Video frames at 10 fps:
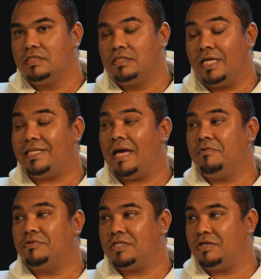That time it
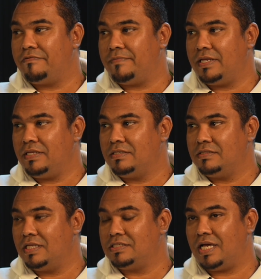was a lot of money.
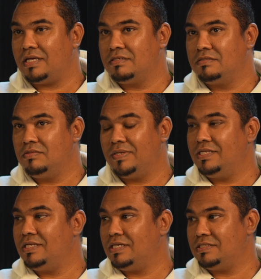It's like
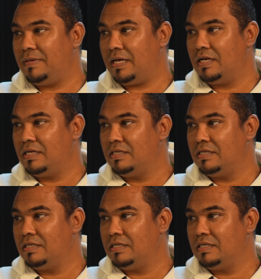20 years back.